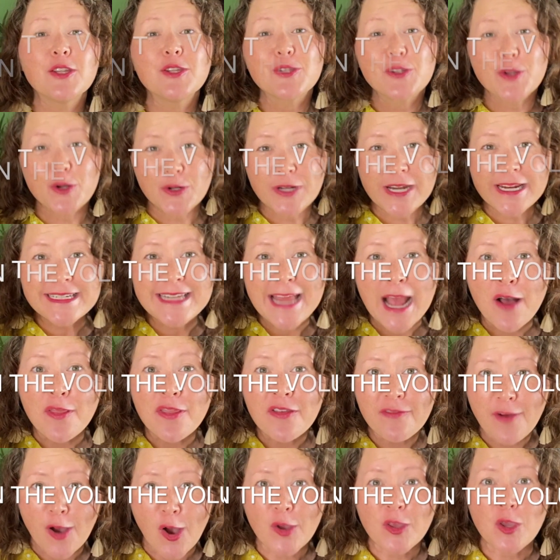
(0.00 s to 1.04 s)
Turning down
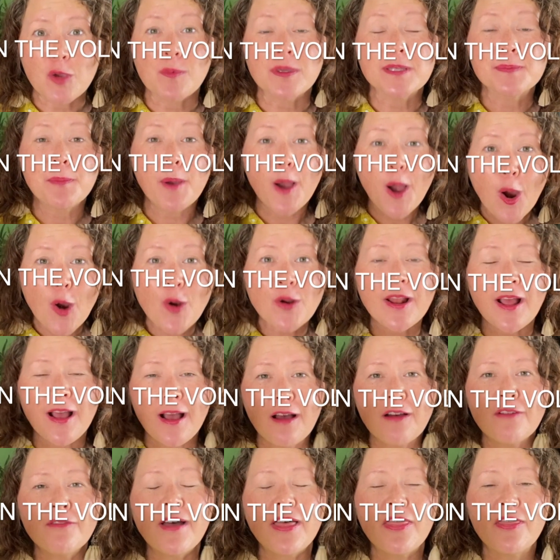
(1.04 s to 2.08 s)
the volume is part
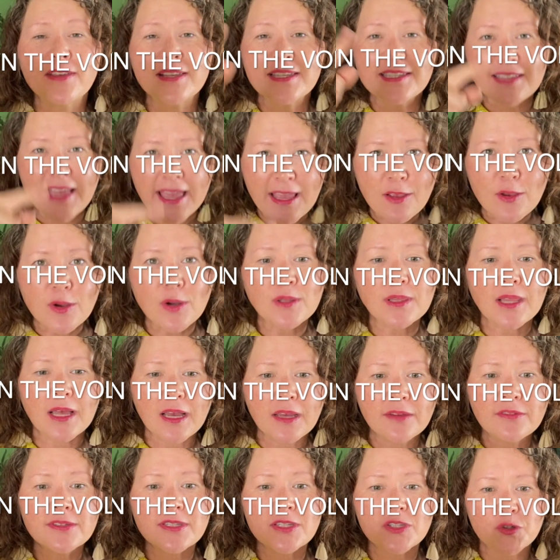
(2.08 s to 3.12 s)
of the cycle
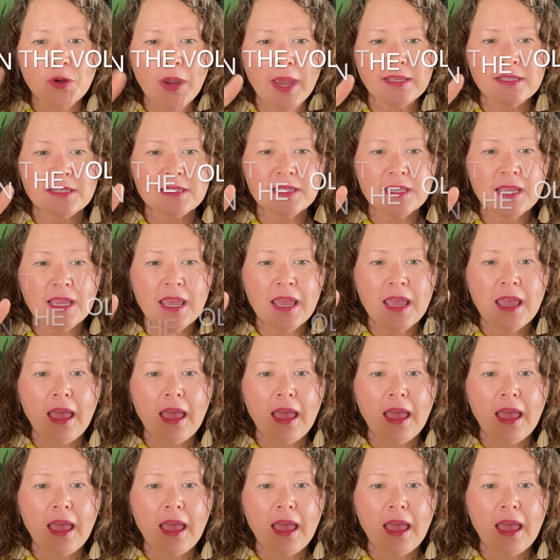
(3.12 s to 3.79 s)
of stress,